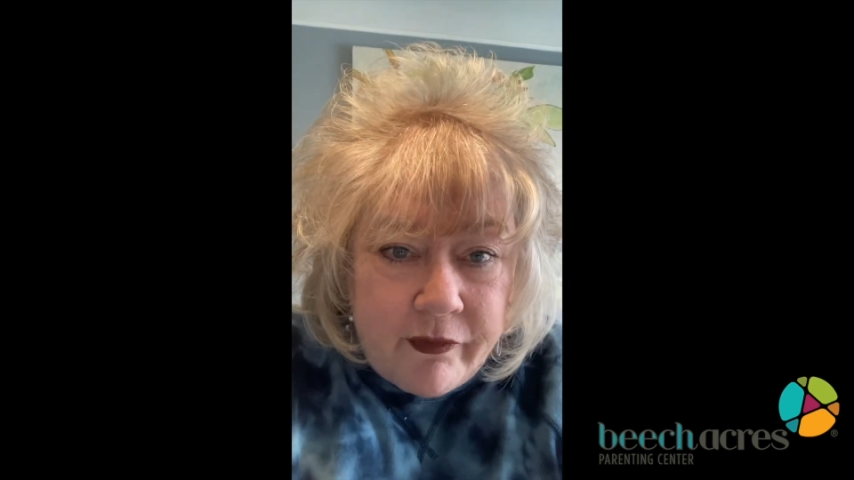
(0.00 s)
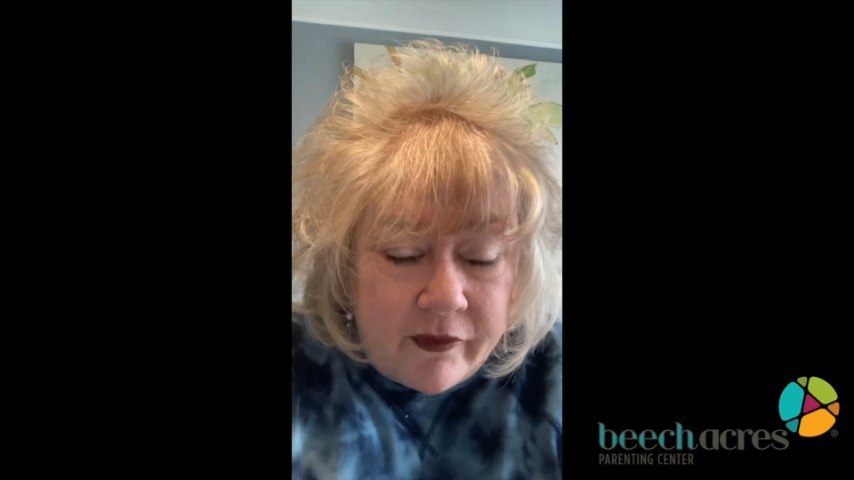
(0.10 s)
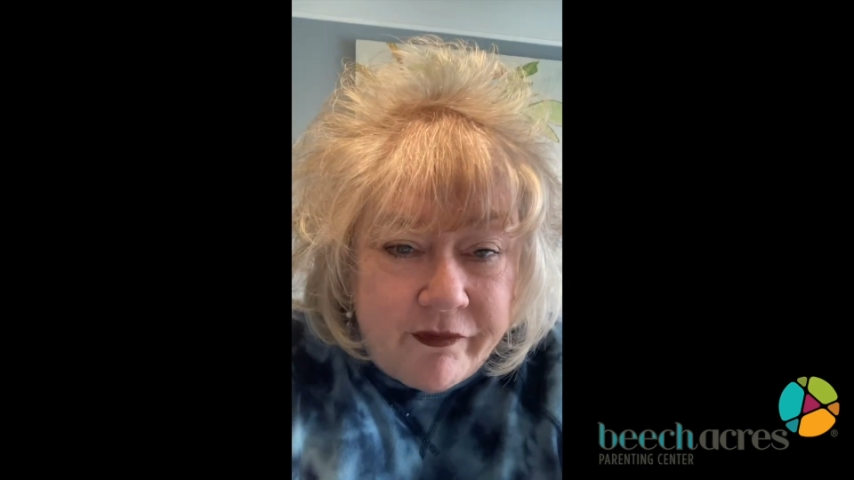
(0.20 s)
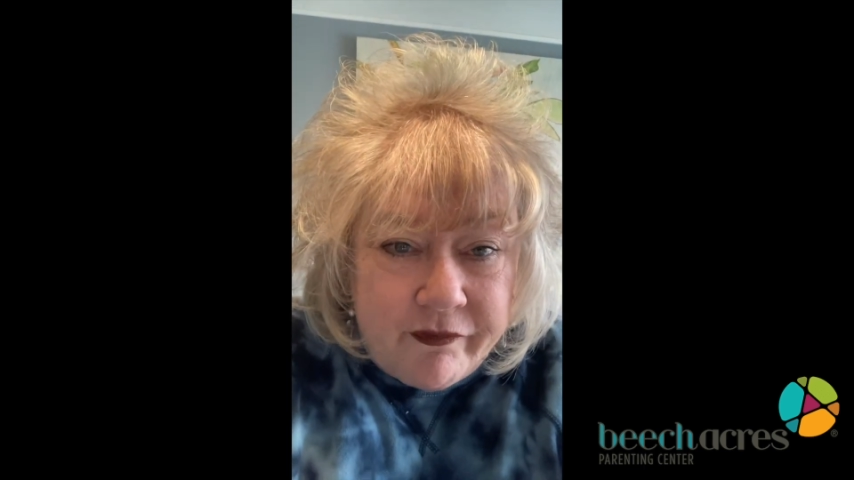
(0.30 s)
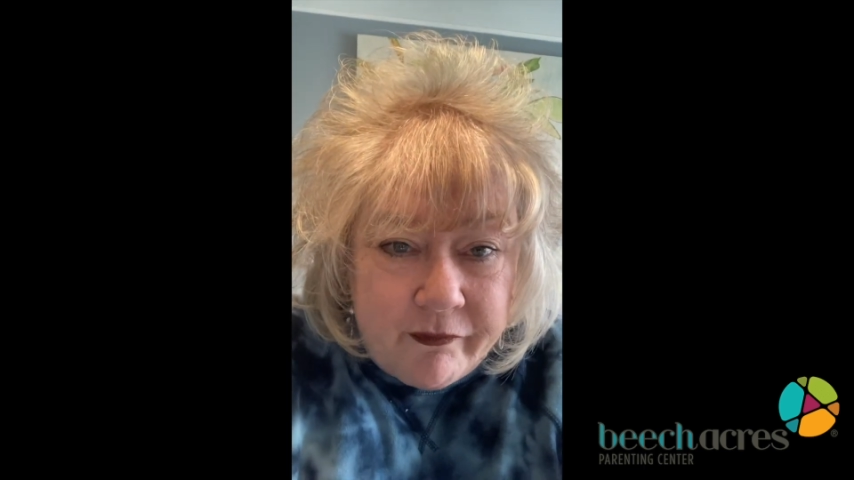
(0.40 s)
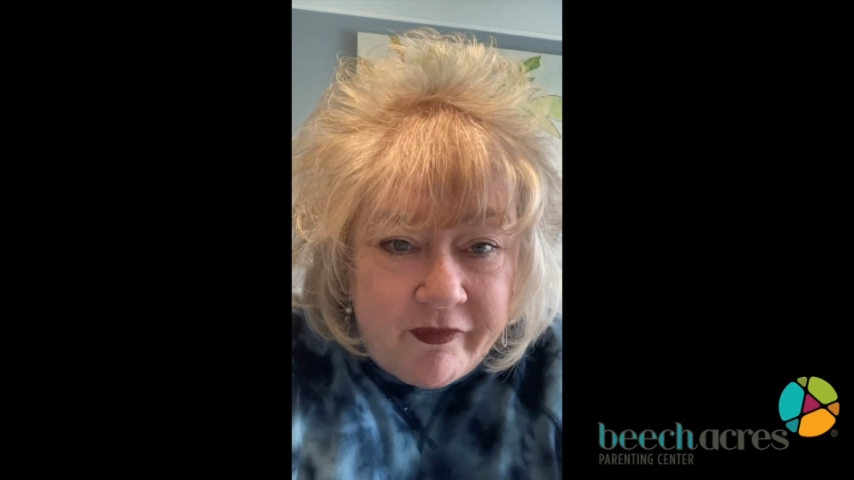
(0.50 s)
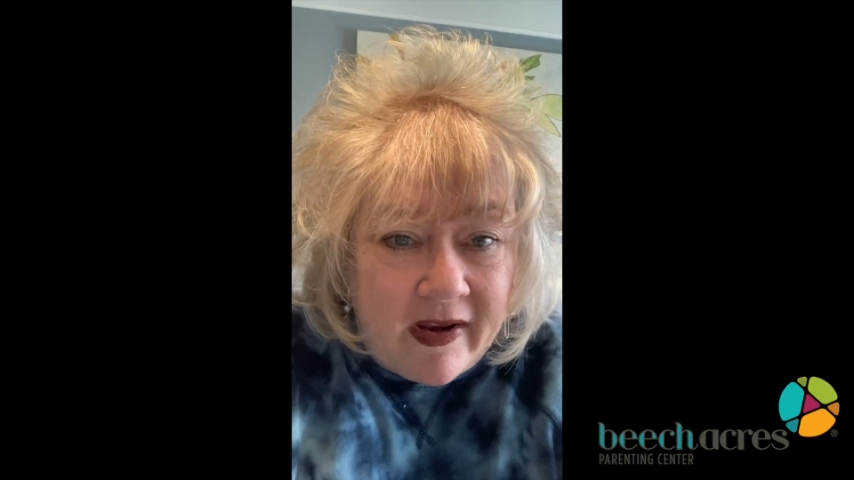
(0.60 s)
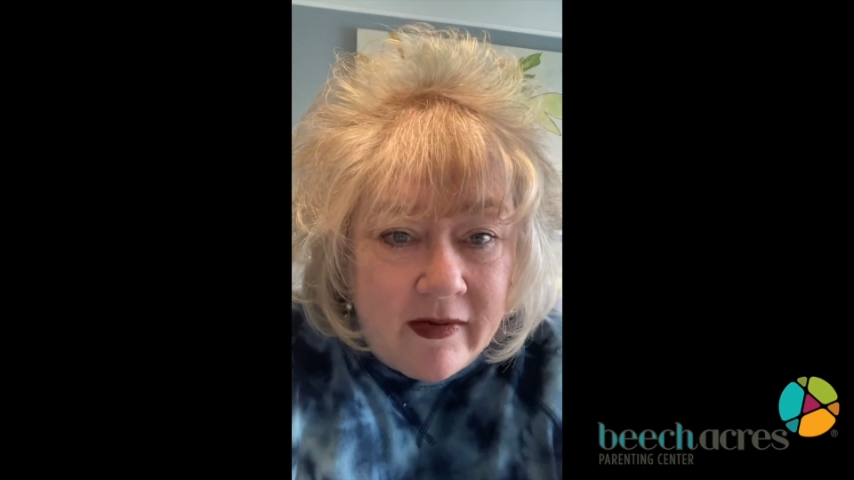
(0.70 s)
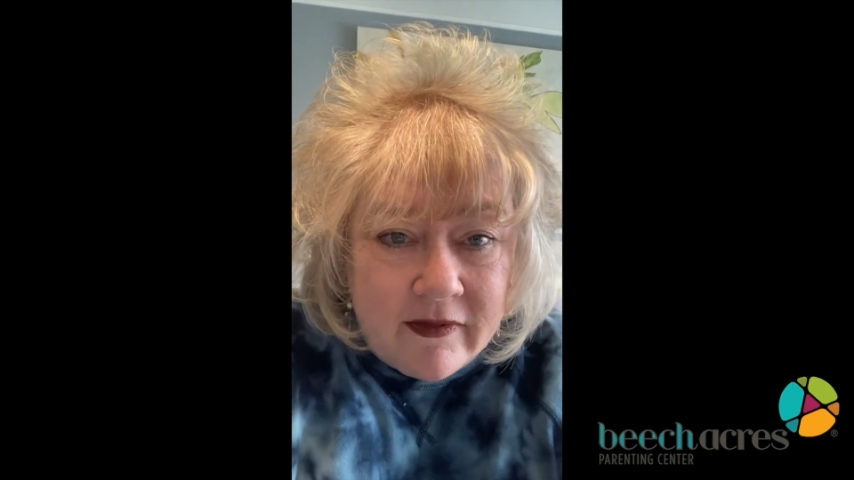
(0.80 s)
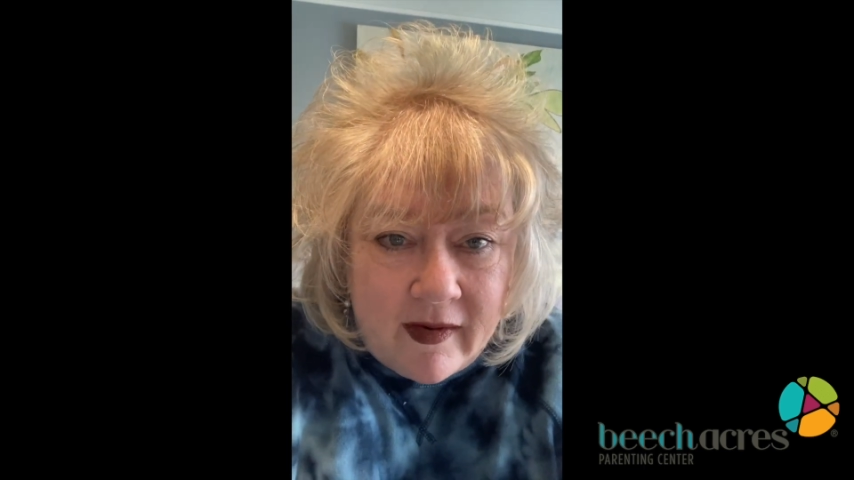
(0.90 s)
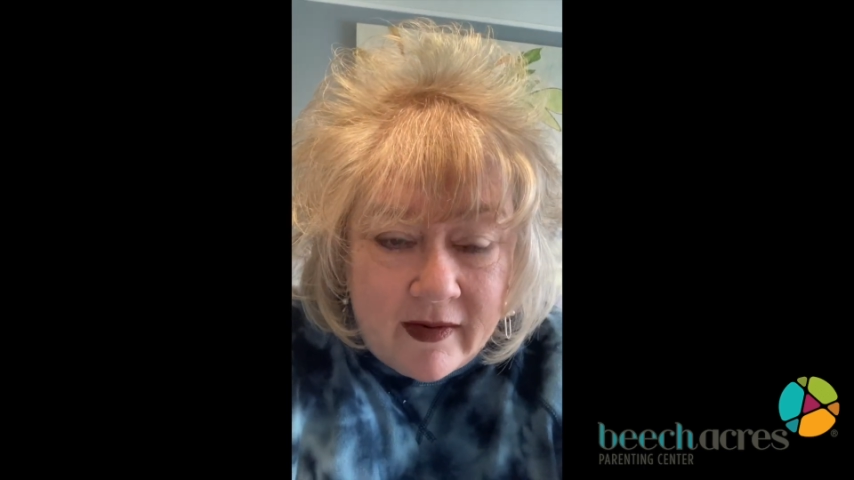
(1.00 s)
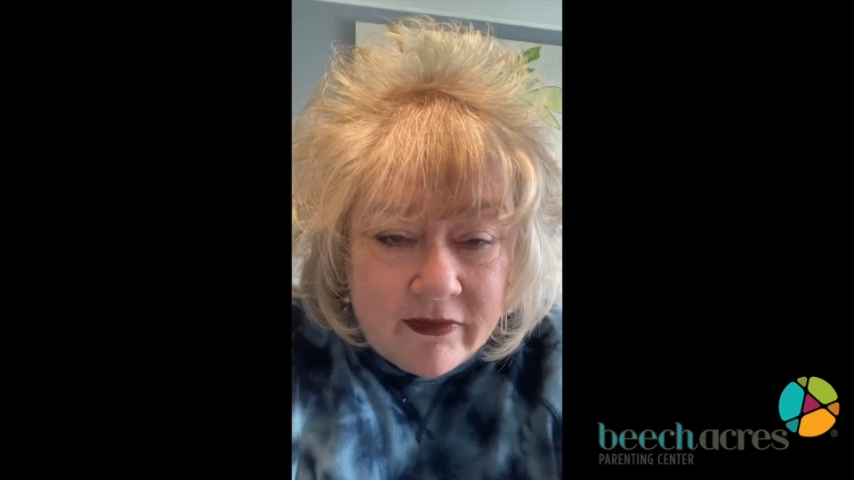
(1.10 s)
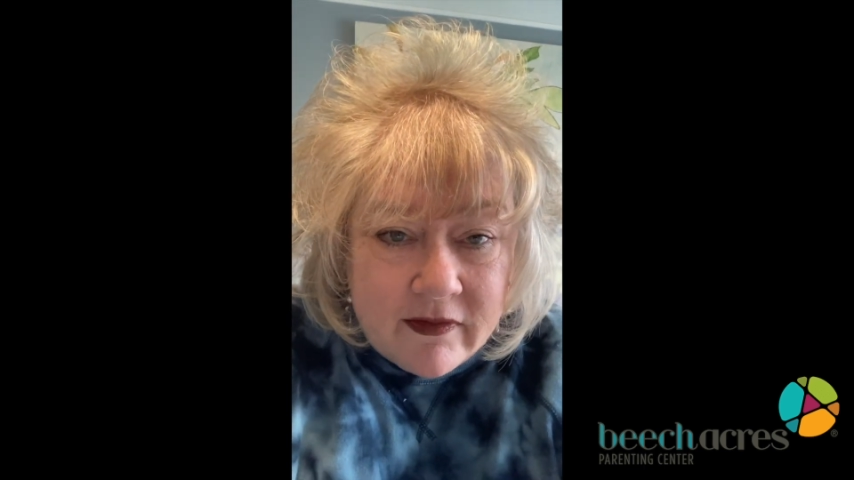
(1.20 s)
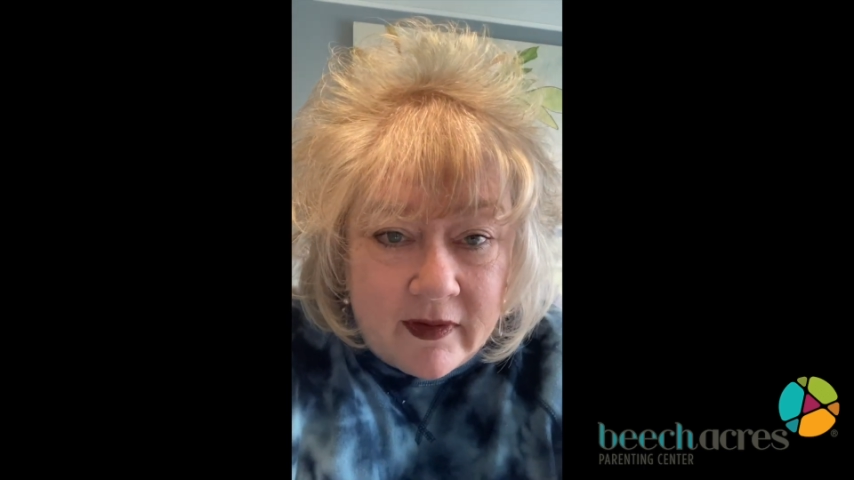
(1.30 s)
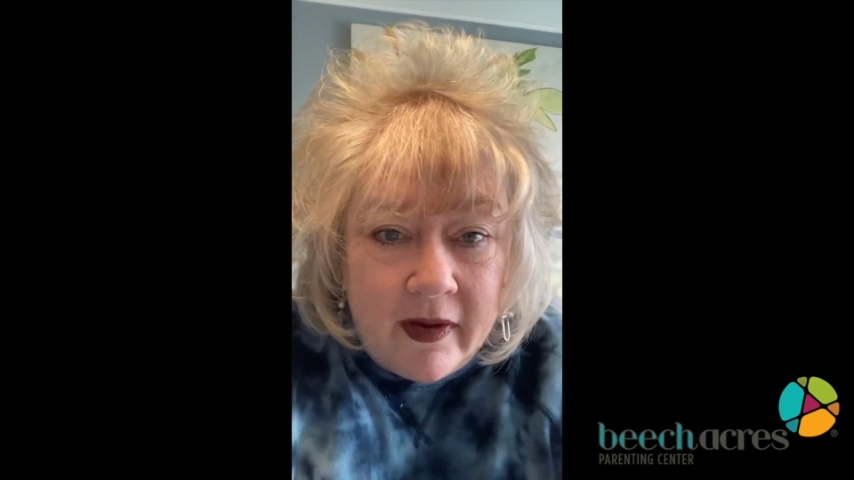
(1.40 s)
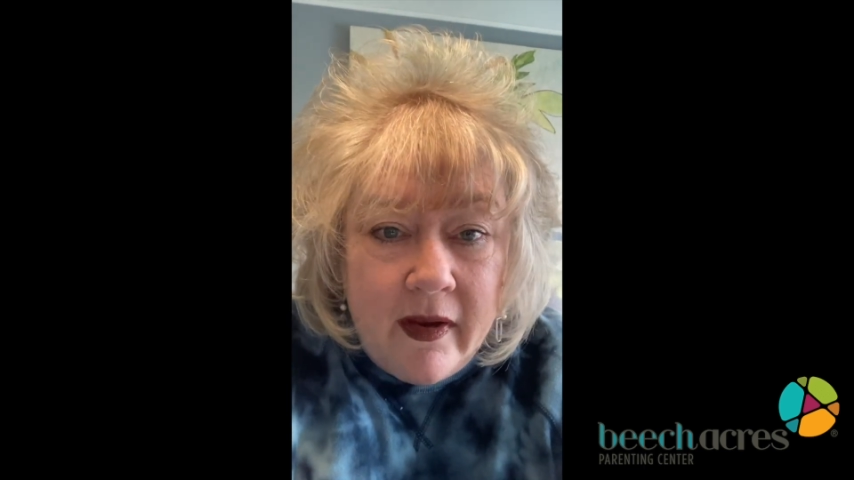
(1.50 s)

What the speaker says: our fantastic